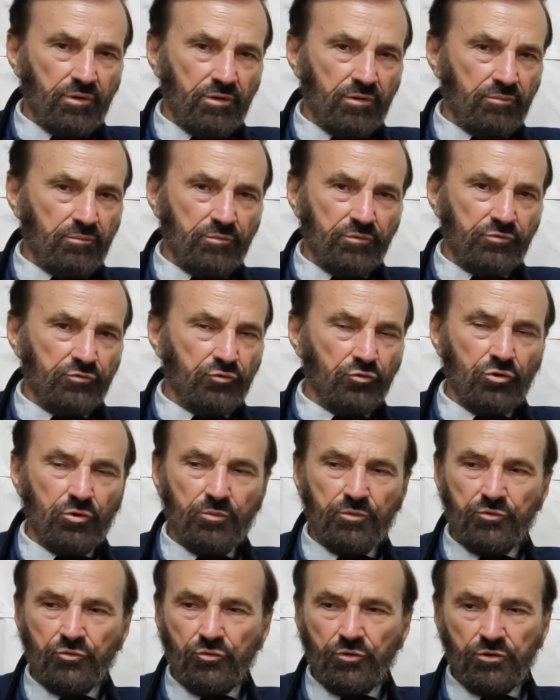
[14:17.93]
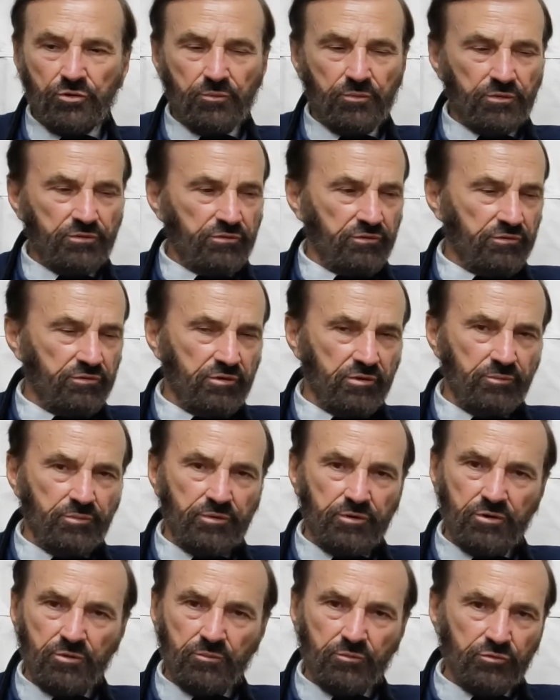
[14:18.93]
Missouri between the Mississippi
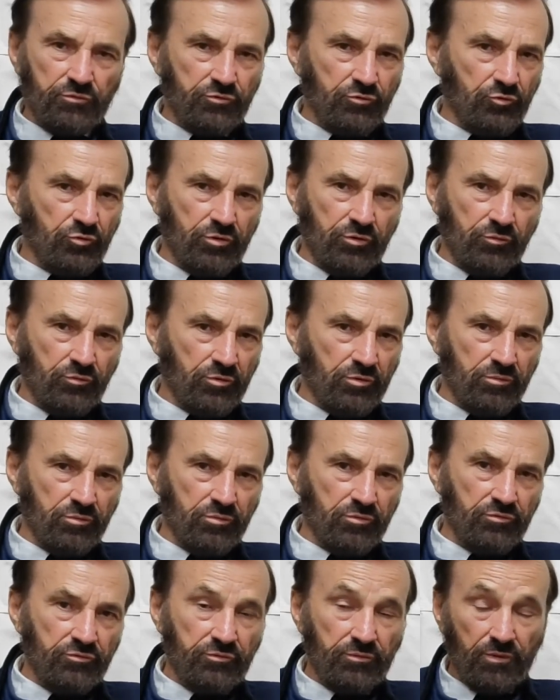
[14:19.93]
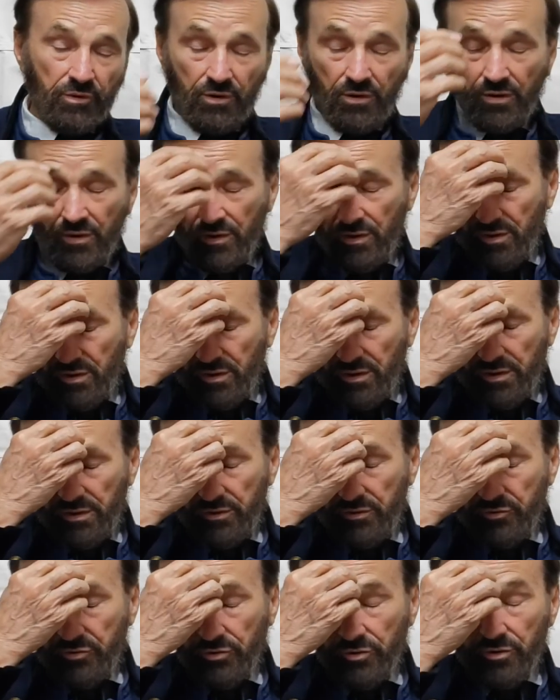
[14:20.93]
and the Missouri rivers. He
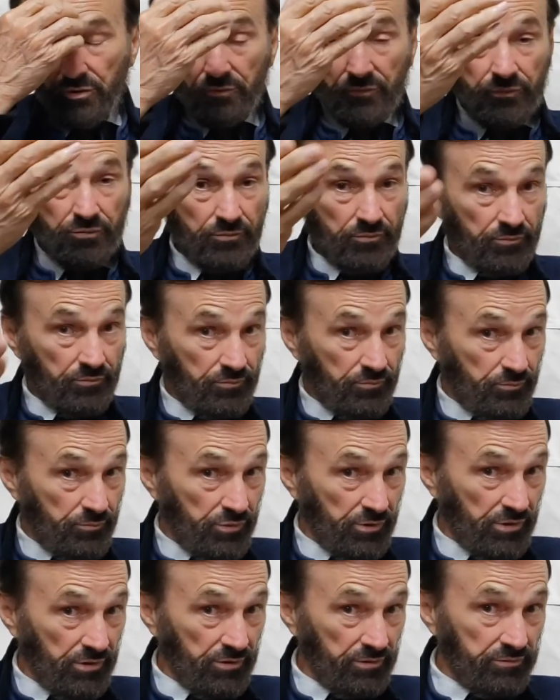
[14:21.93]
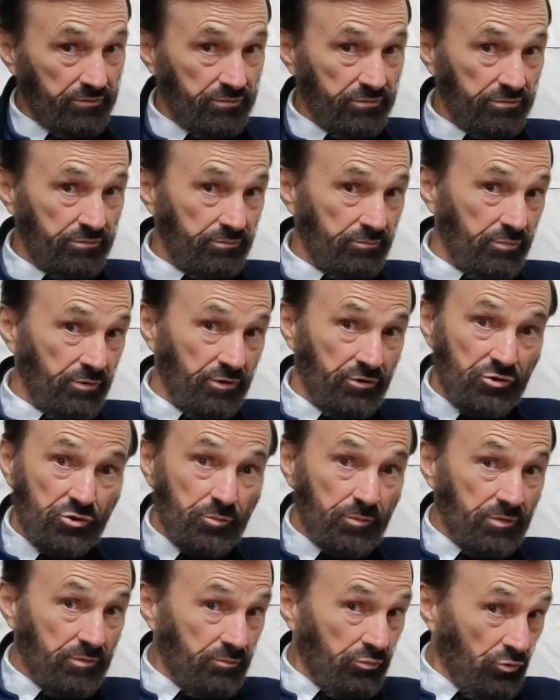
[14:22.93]
could have picked
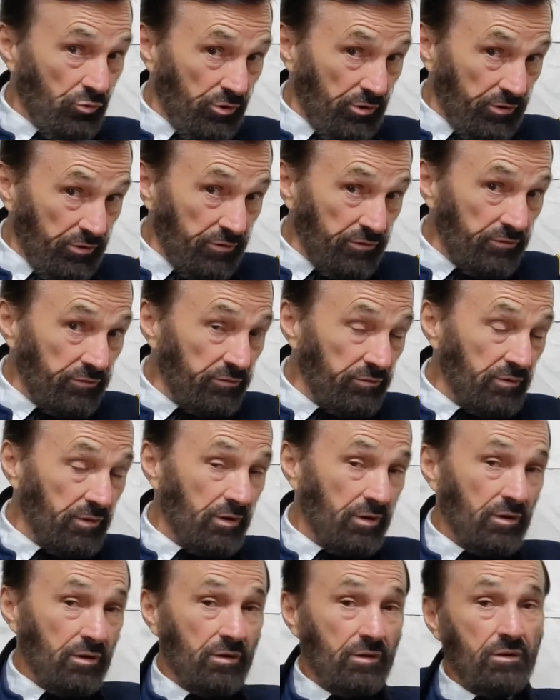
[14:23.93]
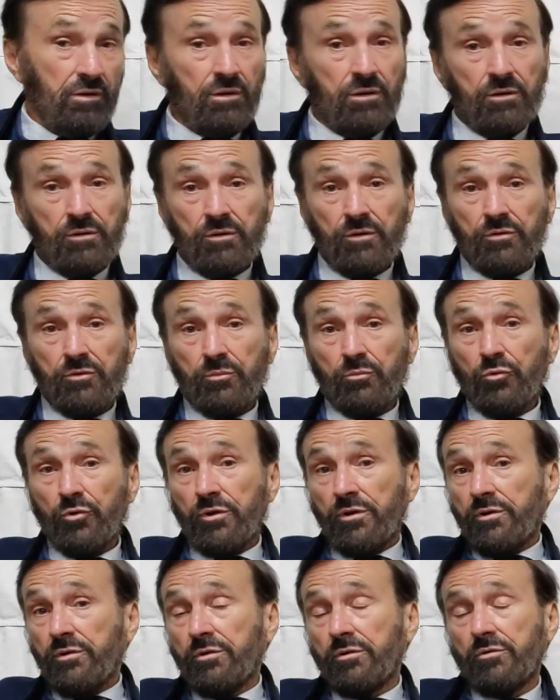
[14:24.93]
Benjamin Prentice, another
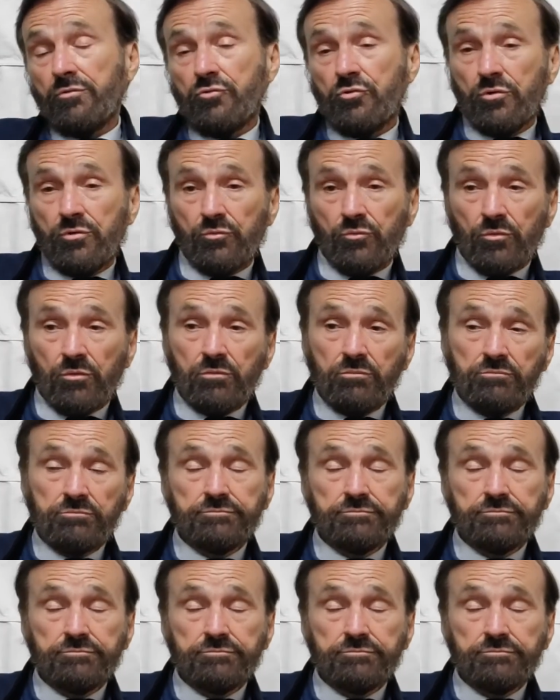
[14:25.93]
Brigadier General,